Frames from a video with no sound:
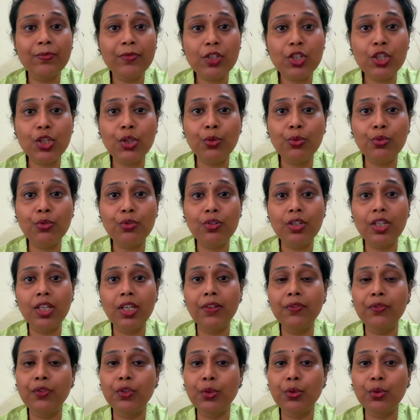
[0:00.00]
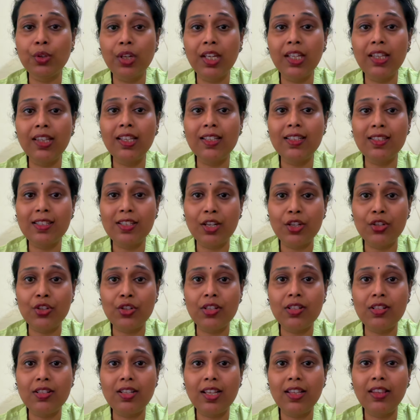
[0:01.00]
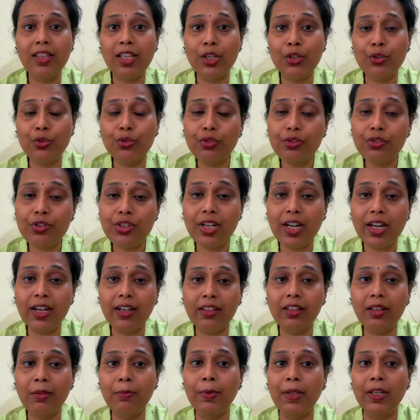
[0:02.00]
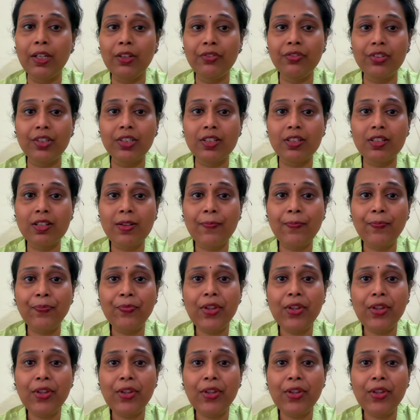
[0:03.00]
she used to give during the sessions and they used to share the benefits.